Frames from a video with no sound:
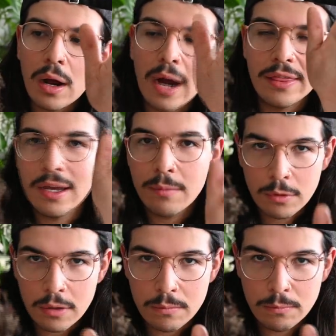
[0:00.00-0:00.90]
I think I'm
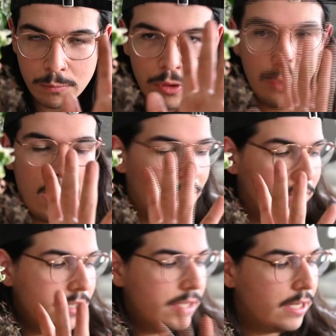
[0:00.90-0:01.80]
good with how
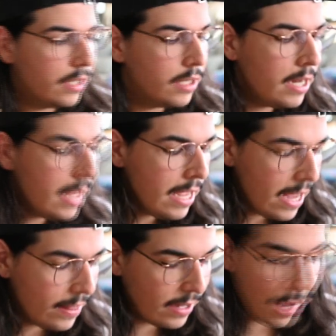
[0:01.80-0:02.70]
it is here.
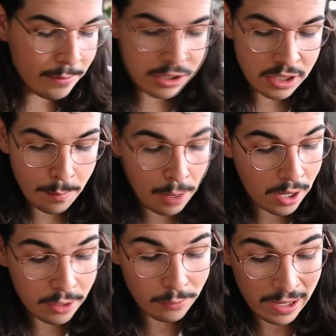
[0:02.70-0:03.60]
And then I'm just gonna
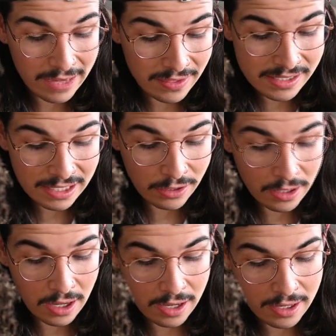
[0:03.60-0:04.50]
pot it right in this
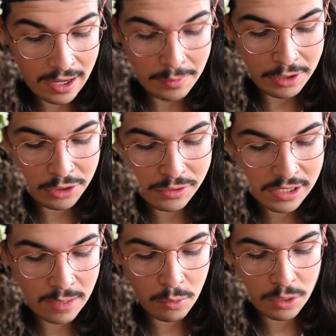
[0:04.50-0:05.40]
terracotta. I've been
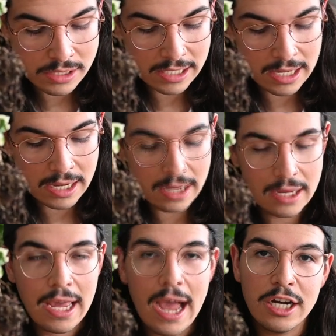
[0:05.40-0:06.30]
using it more as like a
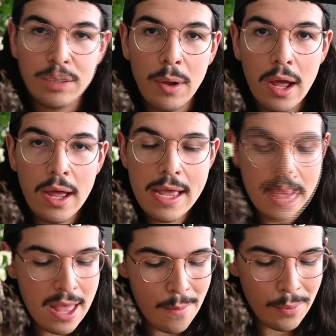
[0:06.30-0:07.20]
cache pot,
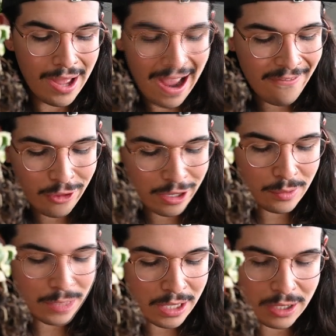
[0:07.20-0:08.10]
but I feel like it'll
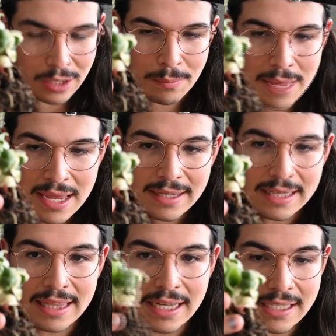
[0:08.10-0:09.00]
be a good mix.
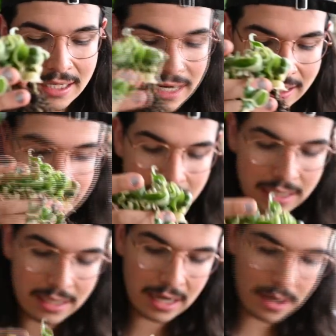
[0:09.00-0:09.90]
I think it's a nice
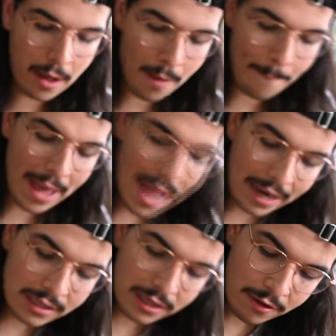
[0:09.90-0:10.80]
and
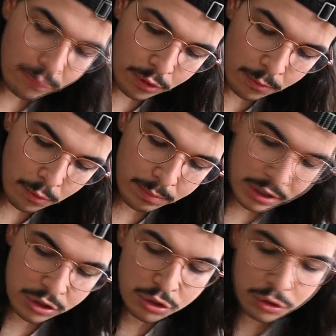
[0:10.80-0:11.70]
compact enough where it won't
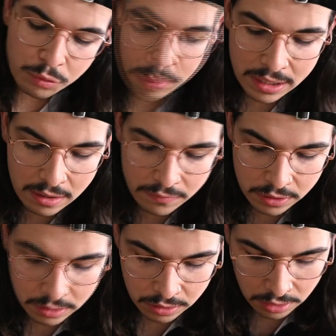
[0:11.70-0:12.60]
be too big of
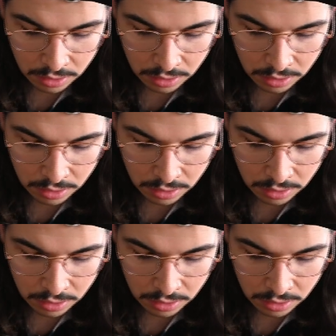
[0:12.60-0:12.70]
a